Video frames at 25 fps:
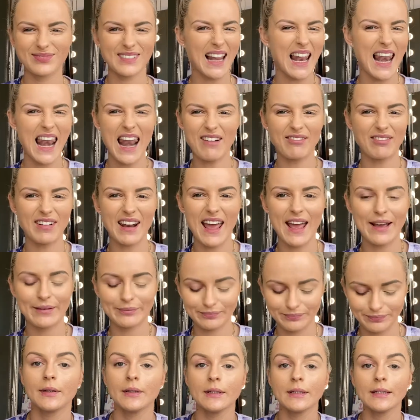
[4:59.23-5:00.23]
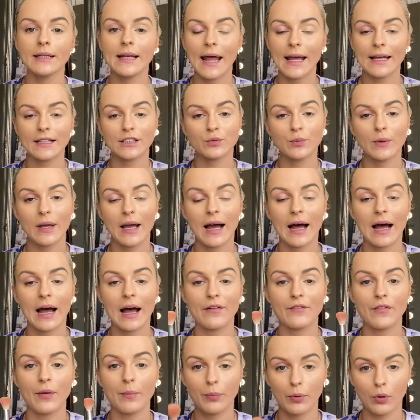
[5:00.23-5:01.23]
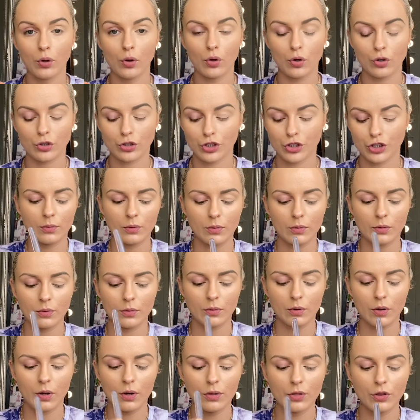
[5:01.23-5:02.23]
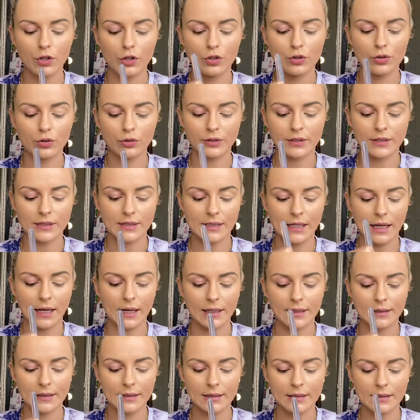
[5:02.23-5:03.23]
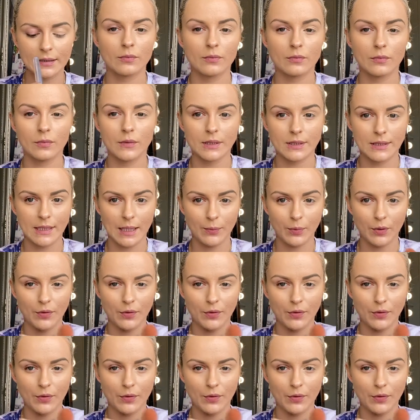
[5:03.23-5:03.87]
Lovely. Next we have blush. On the good side, tap